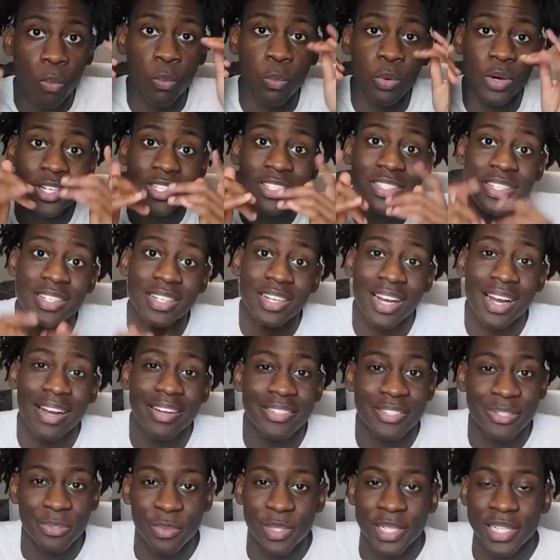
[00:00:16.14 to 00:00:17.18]
What is up,
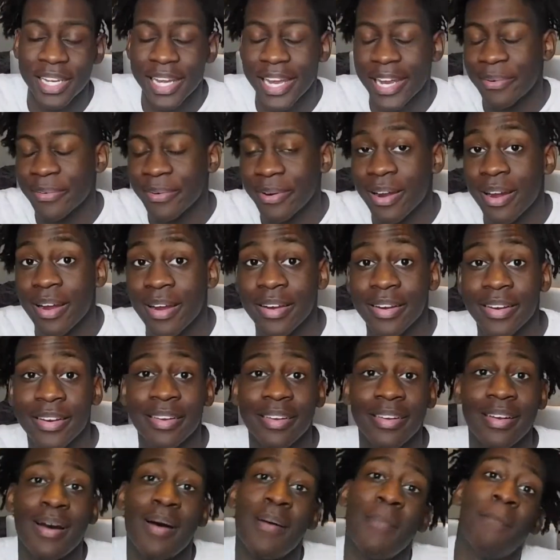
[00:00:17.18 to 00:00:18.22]
guys? We hate Ron here,
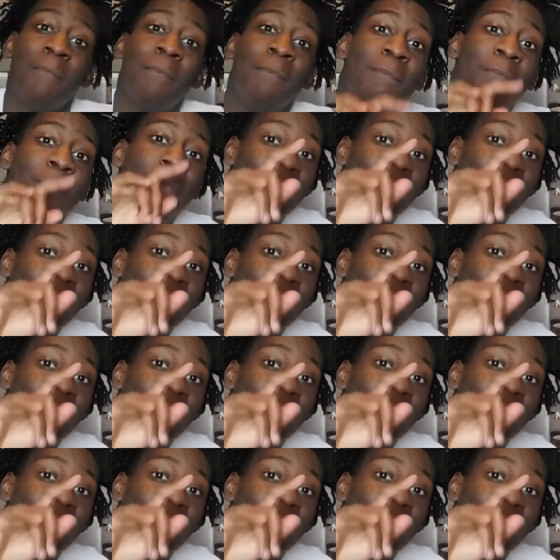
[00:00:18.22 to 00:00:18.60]
and I'm